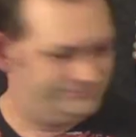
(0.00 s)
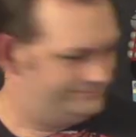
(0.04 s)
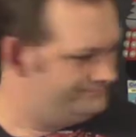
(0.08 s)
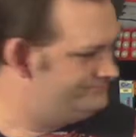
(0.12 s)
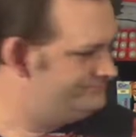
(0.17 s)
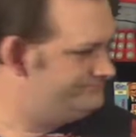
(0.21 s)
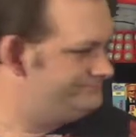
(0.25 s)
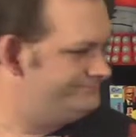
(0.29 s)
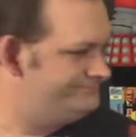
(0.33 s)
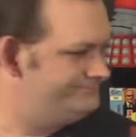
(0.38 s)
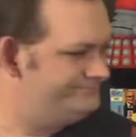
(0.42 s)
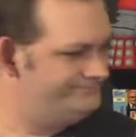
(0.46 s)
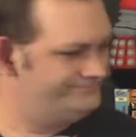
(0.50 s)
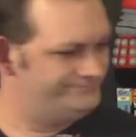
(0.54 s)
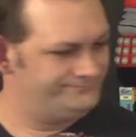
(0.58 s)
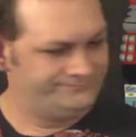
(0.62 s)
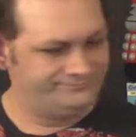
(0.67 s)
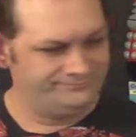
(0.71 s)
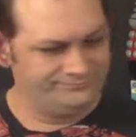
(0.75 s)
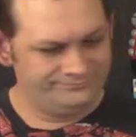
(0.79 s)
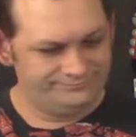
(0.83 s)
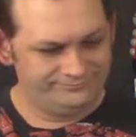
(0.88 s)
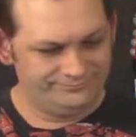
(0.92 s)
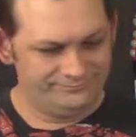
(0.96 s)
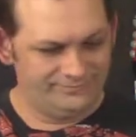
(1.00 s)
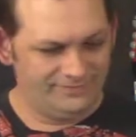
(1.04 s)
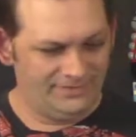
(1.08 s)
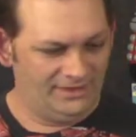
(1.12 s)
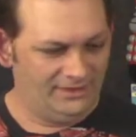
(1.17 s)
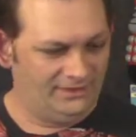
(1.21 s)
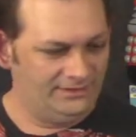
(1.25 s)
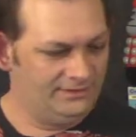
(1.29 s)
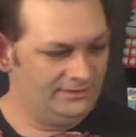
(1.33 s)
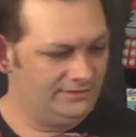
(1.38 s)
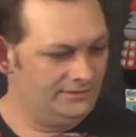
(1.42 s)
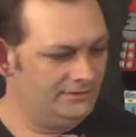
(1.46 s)

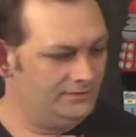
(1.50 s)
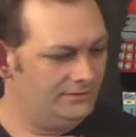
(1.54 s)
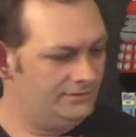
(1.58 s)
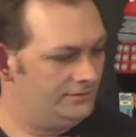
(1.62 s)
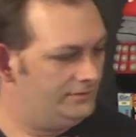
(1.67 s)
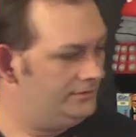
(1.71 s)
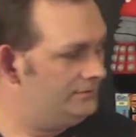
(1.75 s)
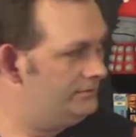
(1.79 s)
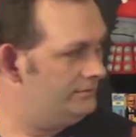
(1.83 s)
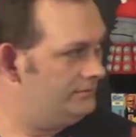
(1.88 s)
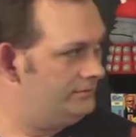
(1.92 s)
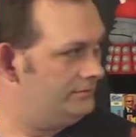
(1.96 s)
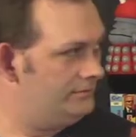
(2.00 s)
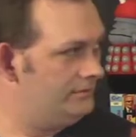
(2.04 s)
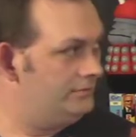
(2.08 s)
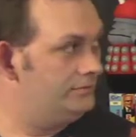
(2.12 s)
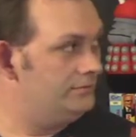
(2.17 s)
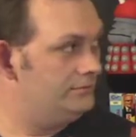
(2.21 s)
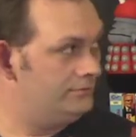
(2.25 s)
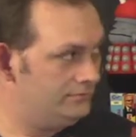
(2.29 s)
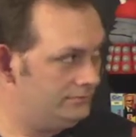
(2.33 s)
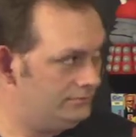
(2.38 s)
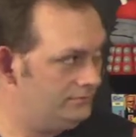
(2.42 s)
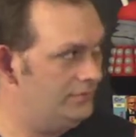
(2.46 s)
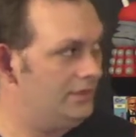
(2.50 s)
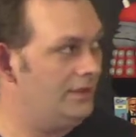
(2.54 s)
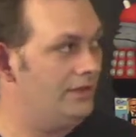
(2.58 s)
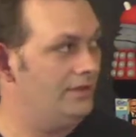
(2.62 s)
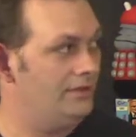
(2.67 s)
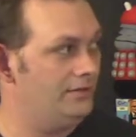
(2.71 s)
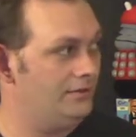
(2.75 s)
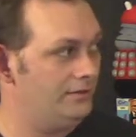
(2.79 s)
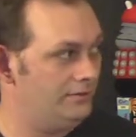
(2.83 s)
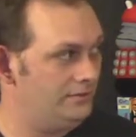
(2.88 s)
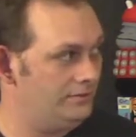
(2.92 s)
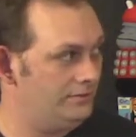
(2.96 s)

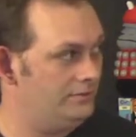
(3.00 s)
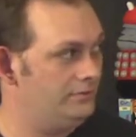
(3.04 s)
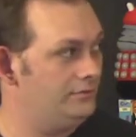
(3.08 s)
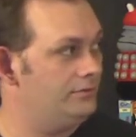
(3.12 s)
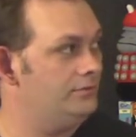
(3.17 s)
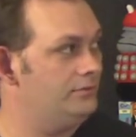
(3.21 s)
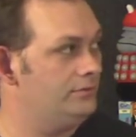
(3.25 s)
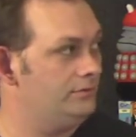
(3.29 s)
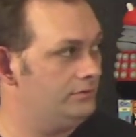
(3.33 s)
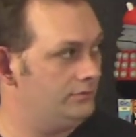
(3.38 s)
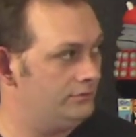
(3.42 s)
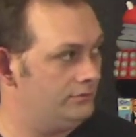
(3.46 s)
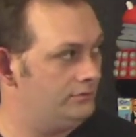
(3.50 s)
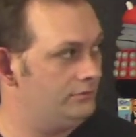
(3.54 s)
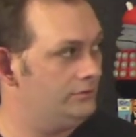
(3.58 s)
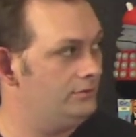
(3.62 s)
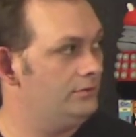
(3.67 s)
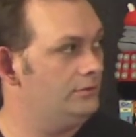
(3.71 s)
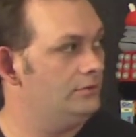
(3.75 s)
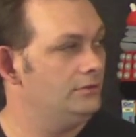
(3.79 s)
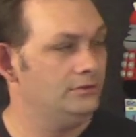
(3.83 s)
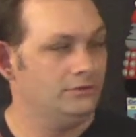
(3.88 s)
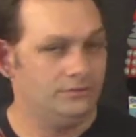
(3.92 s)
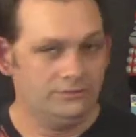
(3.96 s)
This person isn't speaking.